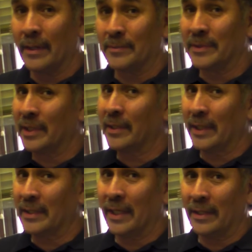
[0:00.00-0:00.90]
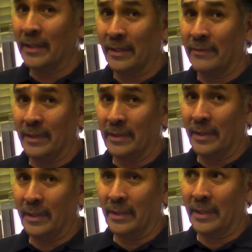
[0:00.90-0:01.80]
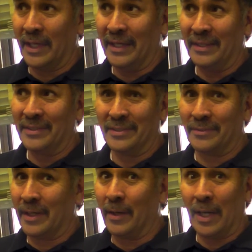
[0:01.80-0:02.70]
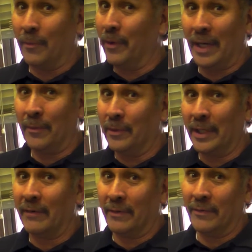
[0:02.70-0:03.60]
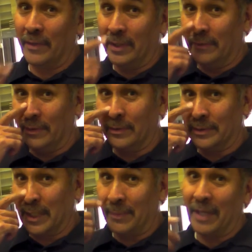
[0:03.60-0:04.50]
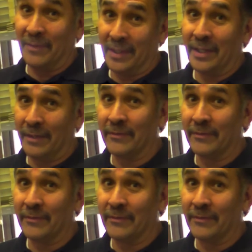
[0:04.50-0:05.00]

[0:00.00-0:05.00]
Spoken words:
particularly at that young age, where I would have a very difficult time advocating.